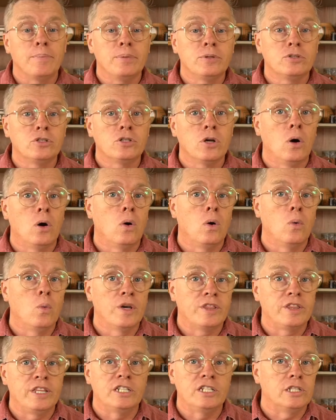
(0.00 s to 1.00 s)
So
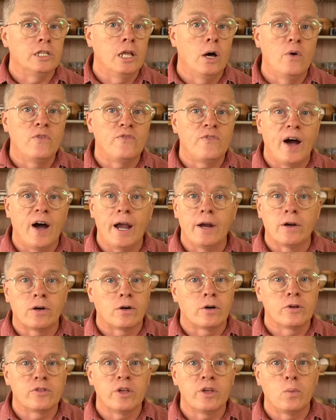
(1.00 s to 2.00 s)
with these low fire
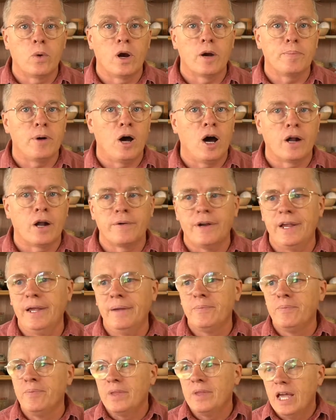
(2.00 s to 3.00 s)
earthenware pottery,
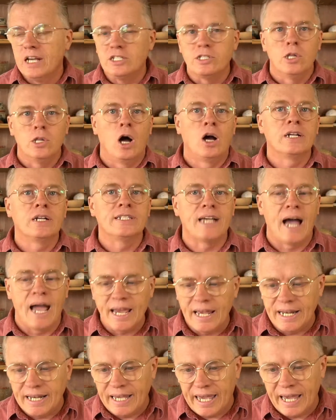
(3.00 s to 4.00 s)
as long as I
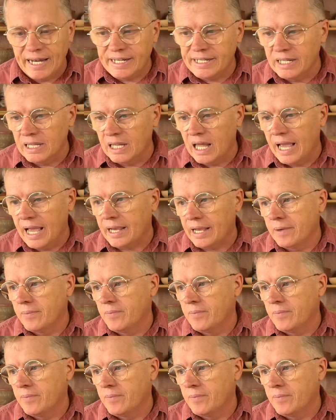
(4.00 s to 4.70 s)
can get to like